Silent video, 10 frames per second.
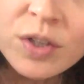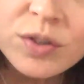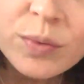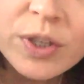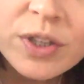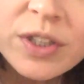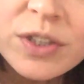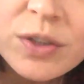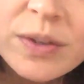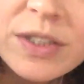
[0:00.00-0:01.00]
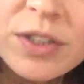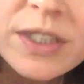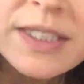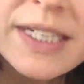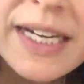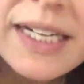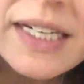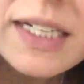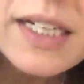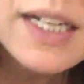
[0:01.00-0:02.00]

So what you're going to do is you're going to take it